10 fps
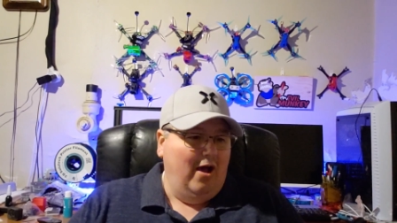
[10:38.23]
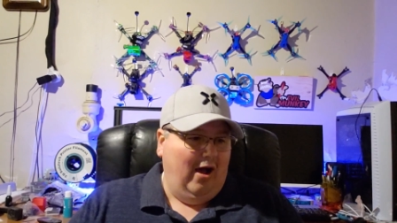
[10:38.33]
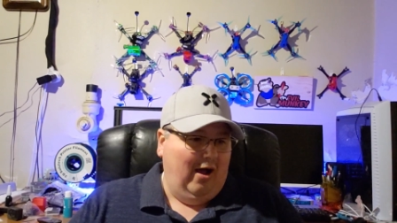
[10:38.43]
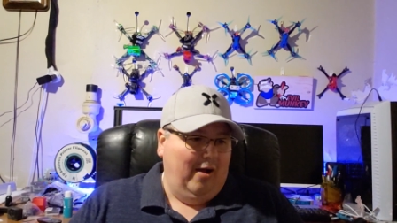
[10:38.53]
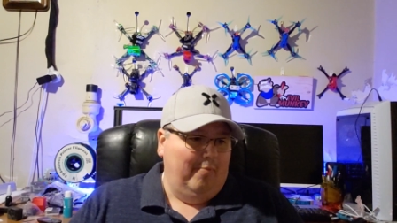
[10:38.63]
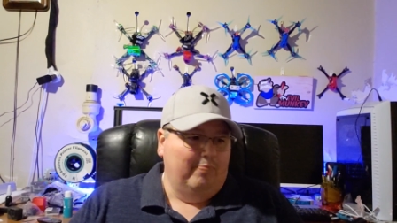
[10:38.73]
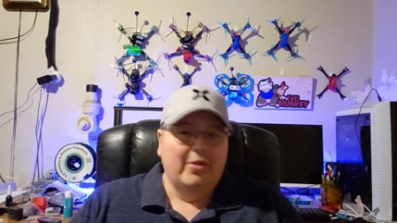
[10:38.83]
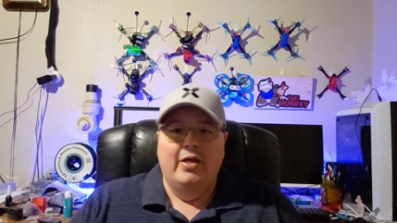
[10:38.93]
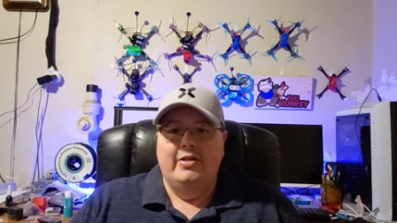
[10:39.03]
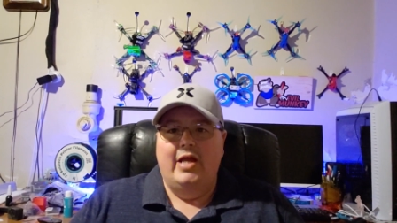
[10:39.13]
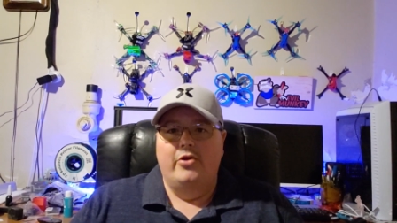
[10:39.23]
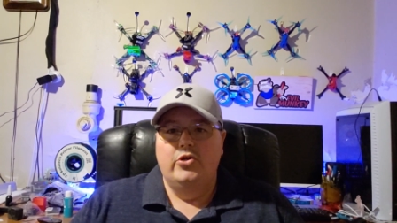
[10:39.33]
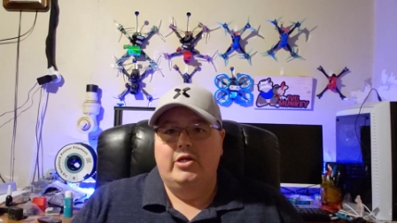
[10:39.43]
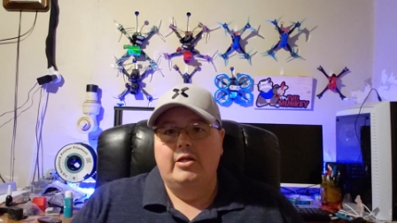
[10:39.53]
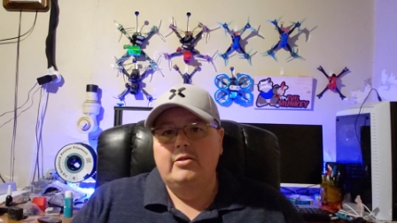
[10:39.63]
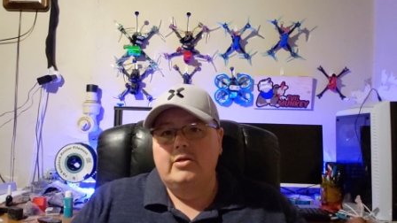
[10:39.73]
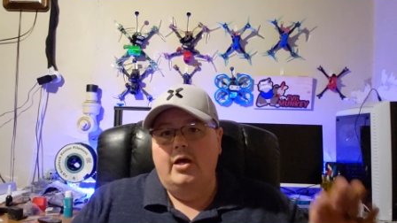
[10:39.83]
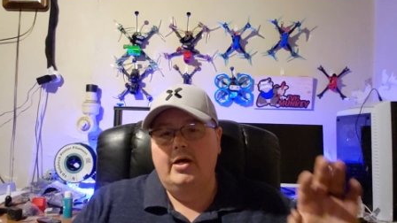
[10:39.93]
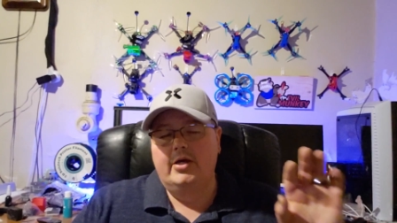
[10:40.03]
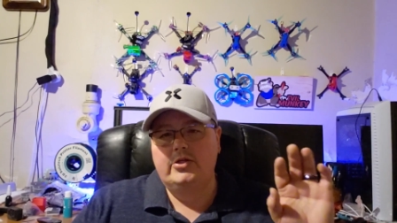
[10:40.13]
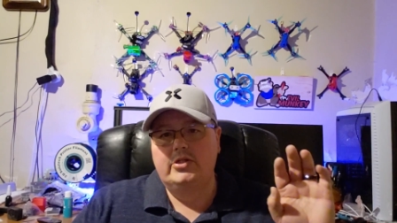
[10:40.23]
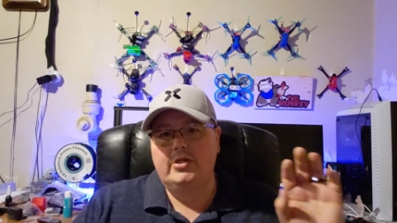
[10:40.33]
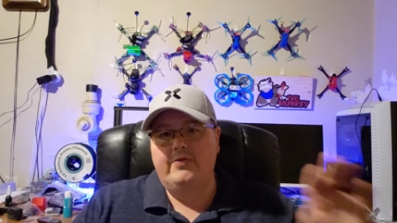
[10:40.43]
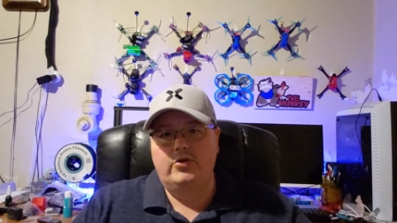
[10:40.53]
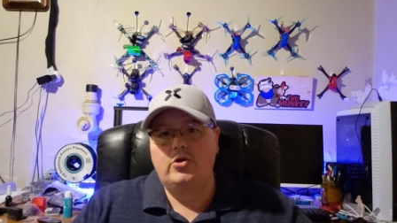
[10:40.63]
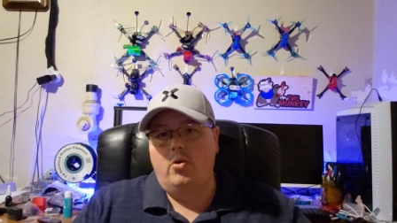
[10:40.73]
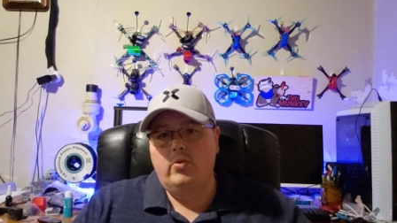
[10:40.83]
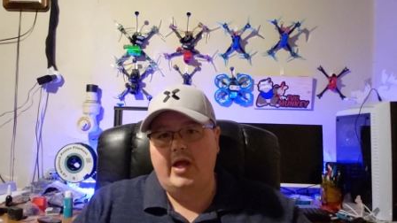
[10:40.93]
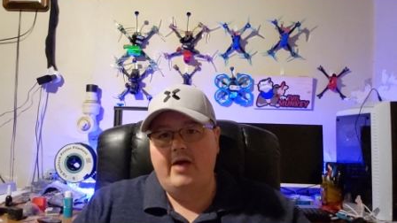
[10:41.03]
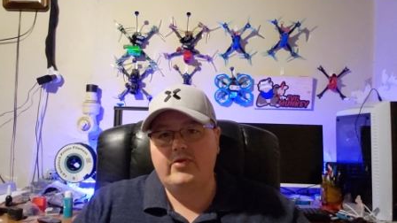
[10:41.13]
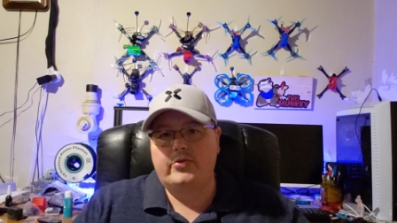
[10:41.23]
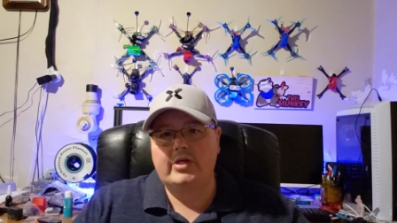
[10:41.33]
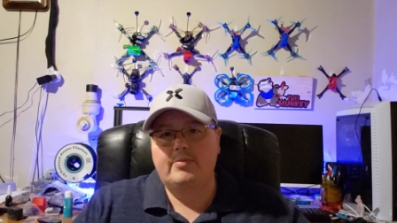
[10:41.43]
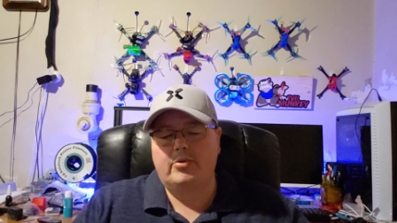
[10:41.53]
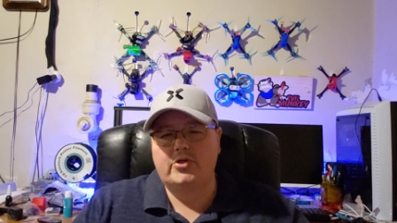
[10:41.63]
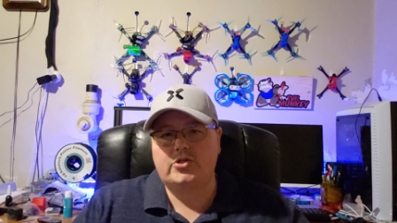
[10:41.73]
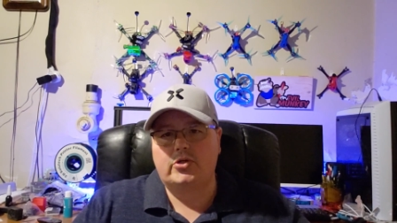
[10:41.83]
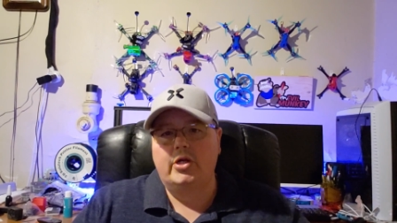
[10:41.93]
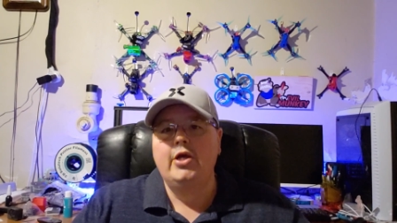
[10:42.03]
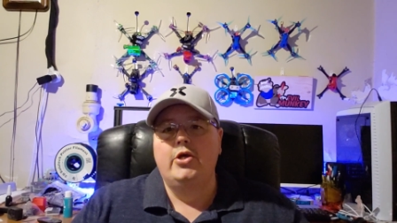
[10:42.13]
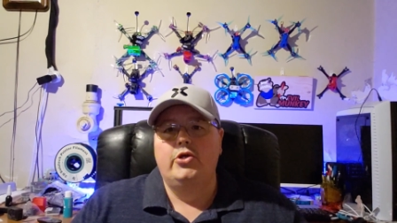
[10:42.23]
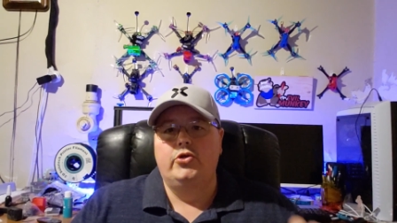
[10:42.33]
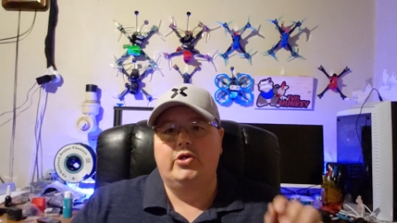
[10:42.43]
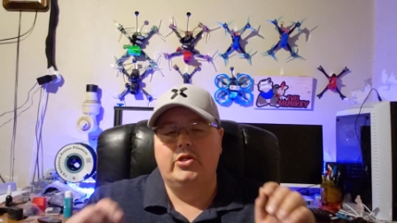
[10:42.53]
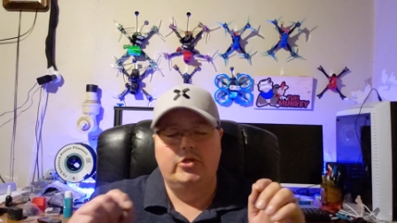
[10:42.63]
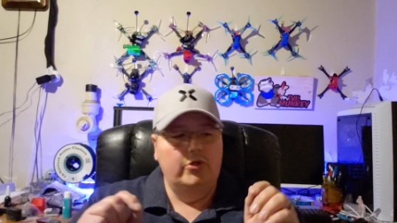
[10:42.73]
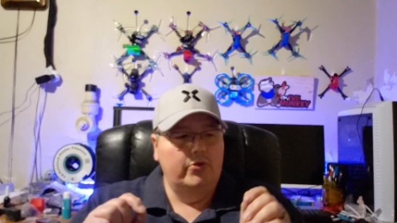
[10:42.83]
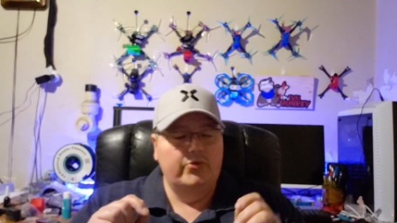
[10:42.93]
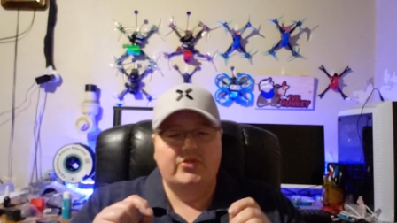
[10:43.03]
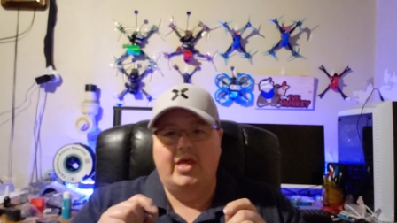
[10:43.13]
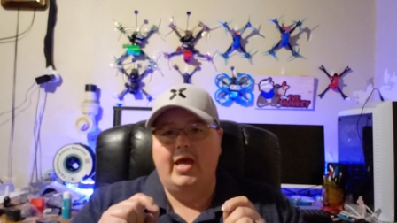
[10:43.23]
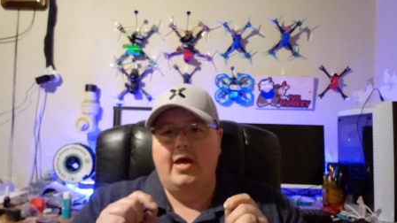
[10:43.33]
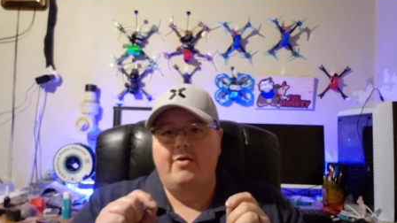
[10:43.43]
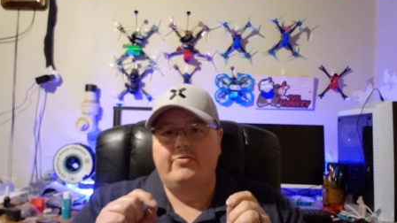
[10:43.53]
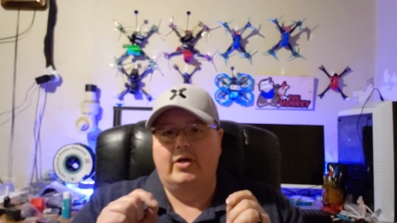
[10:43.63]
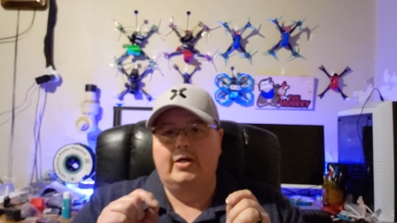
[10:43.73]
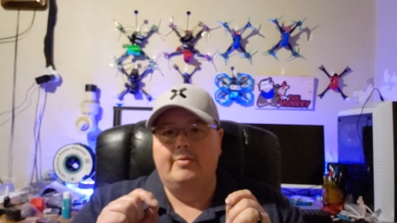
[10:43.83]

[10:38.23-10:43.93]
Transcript: Now you can, if you don't have a 3D printer, you can use, they have